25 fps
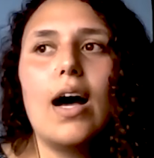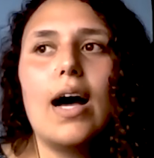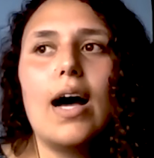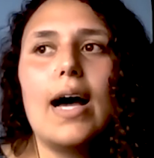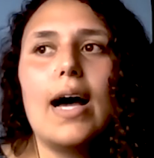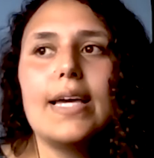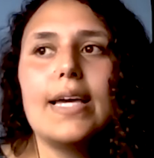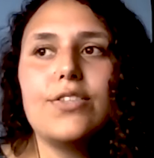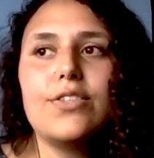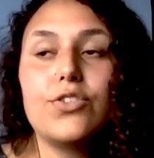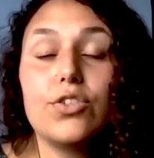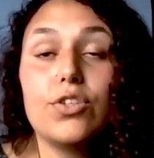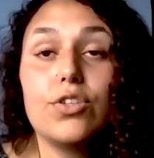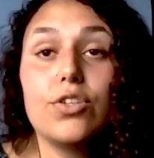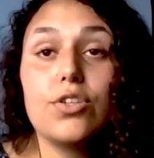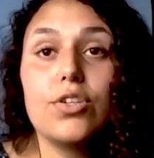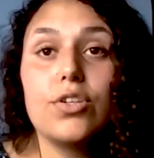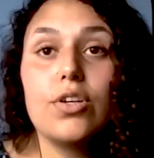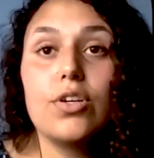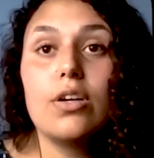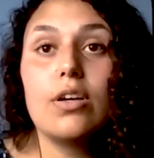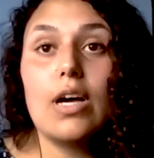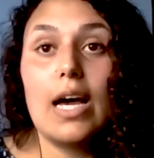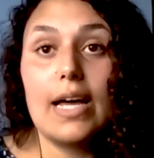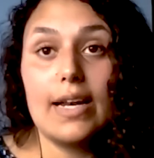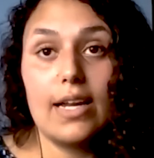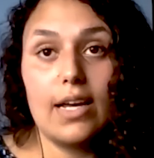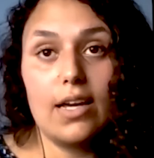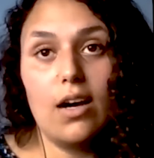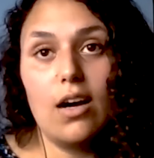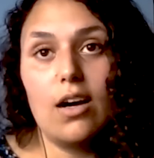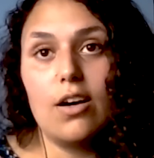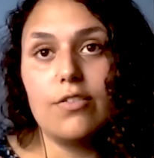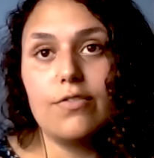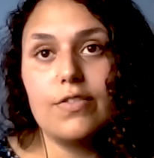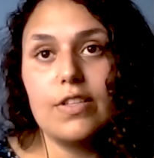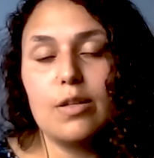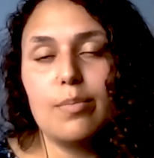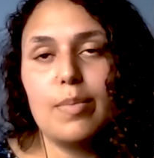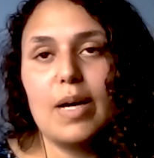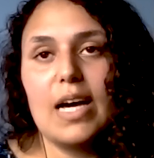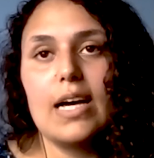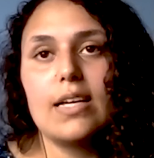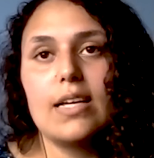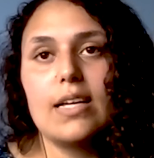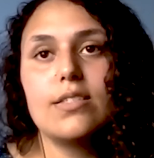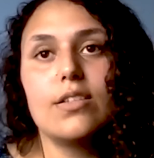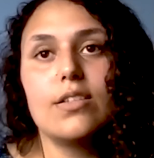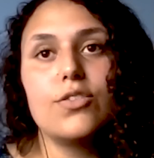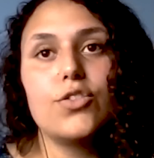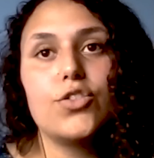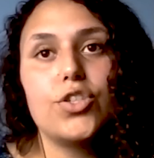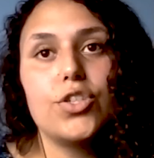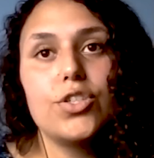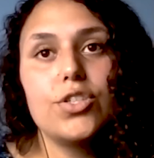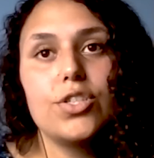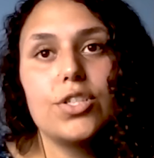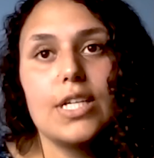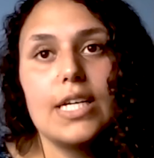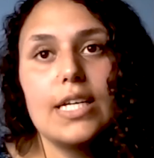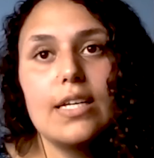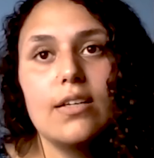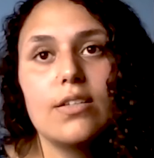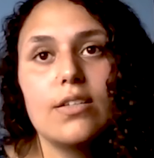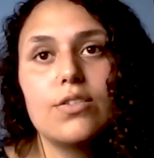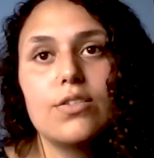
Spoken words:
I do, and I have in the past, done tutoring.